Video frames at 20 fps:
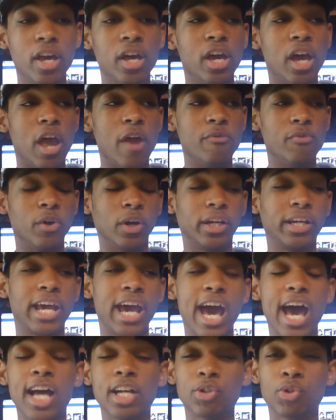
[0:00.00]
If you're
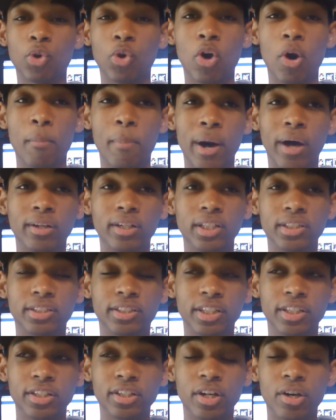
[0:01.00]
casual about
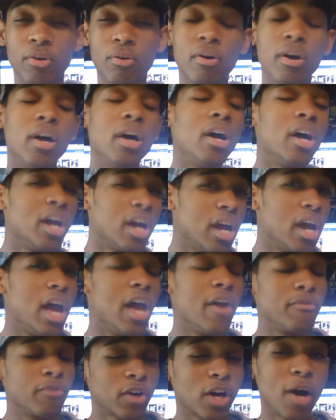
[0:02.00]
Nintendo,
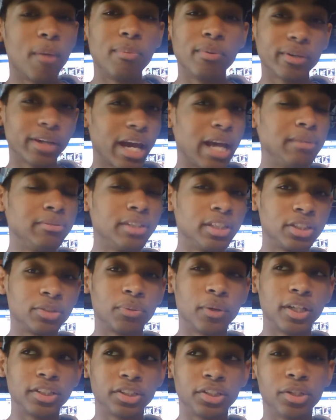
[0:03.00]
if a couple games
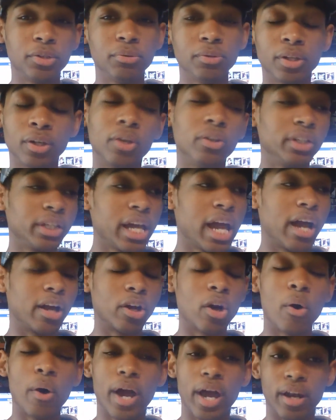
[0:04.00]
interest you, yeah,
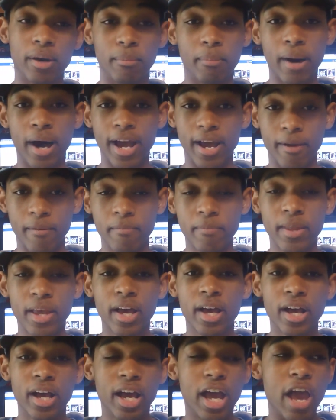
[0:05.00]
go ahead and buy it.
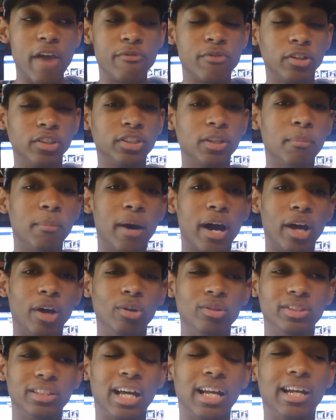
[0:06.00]
If you're somebody
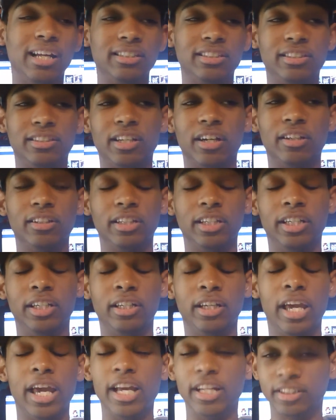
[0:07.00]
who's not
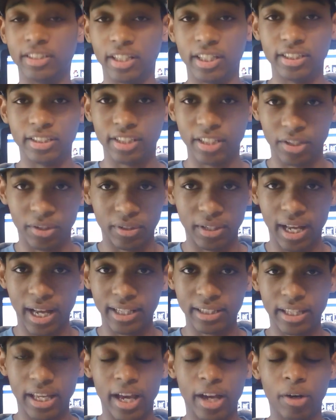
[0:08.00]
necessarily into Nintendo
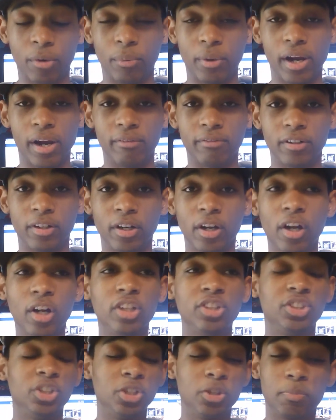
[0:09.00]
like that or whatever,
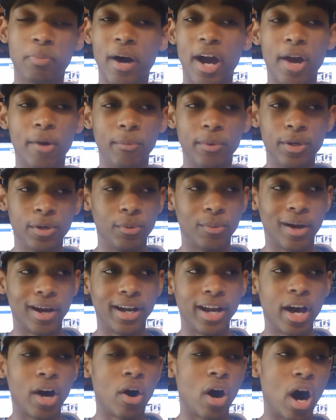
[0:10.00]
should you buy a Wii U
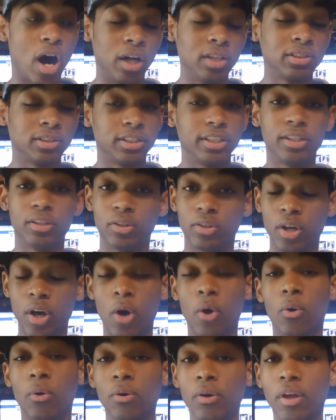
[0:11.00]
right now? Honestly, no.